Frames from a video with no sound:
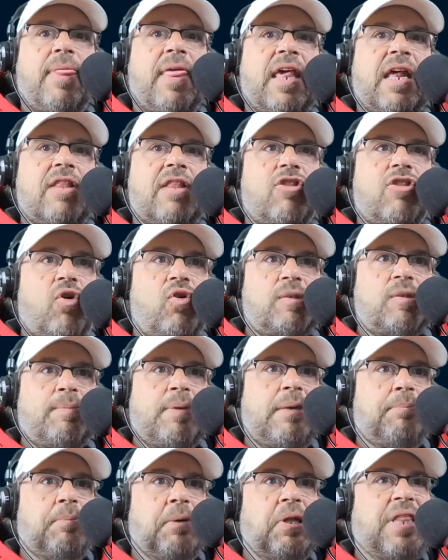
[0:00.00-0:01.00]
Those
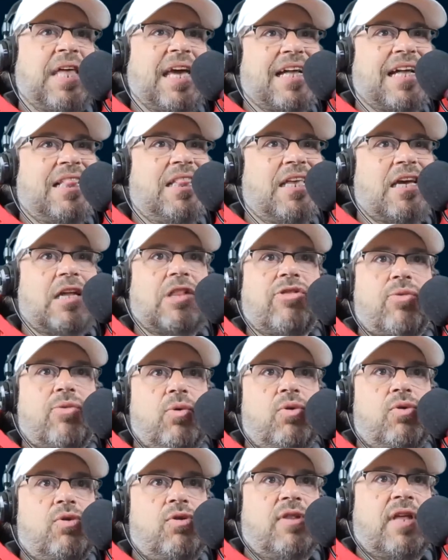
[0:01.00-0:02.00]
people that click
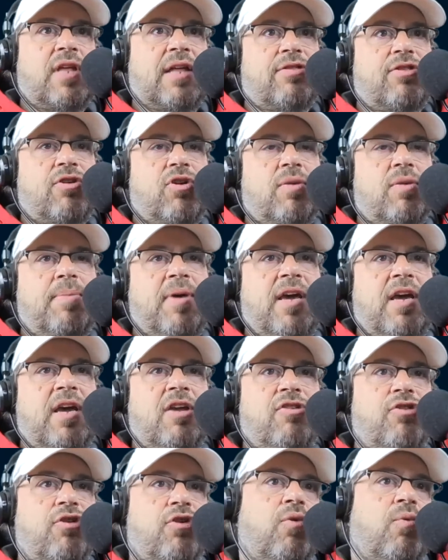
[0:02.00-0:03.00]
through to that third
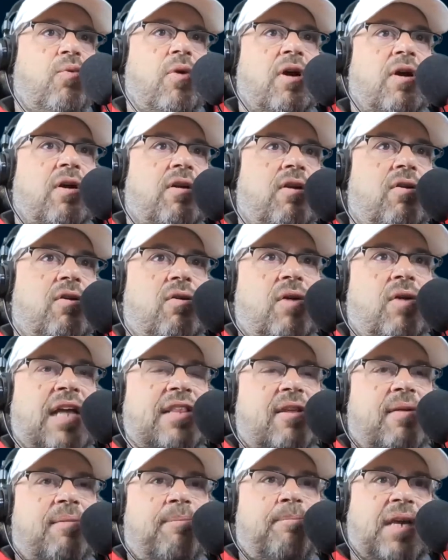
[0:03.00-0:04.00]
page, where, at
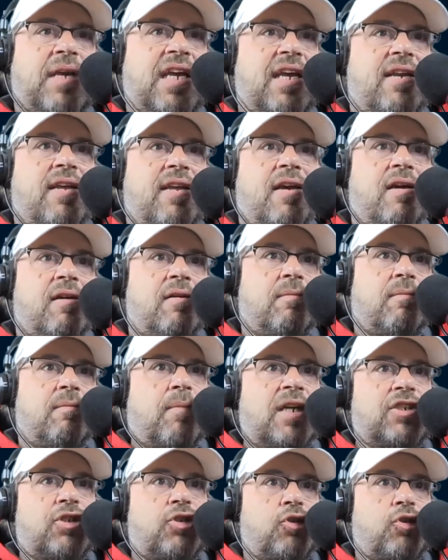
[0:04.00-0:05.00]
the beginning, my
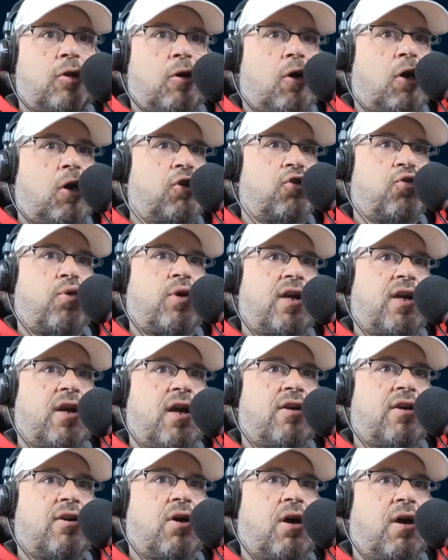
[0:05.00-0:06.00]
shoes are
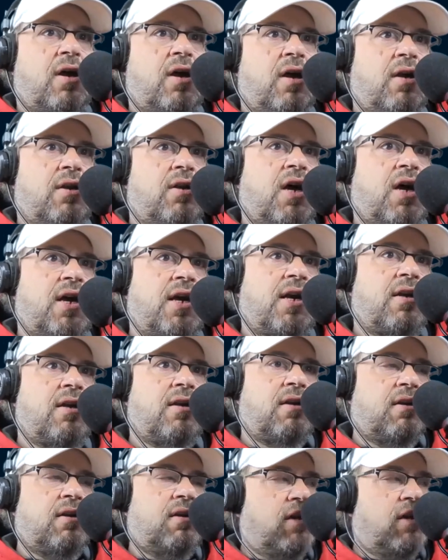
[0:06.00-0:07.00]

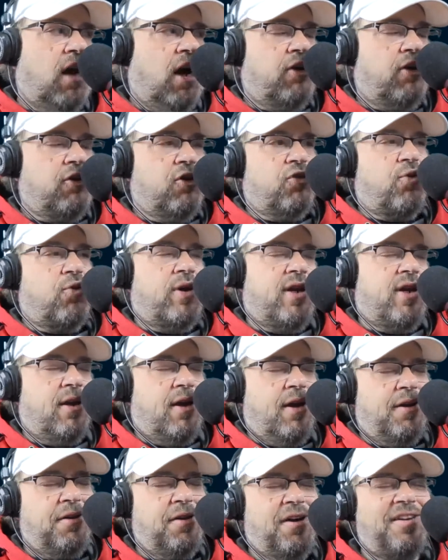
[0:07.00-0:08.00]

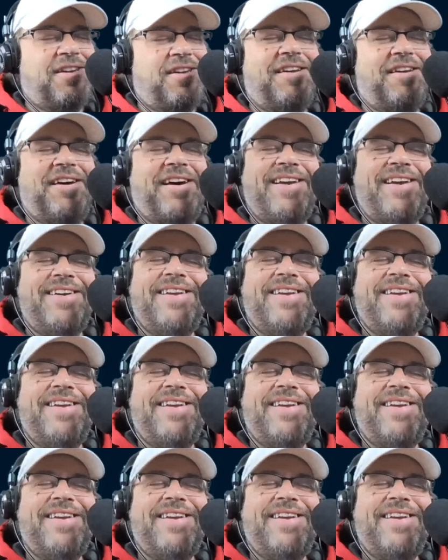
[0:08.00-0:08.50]
$129.99.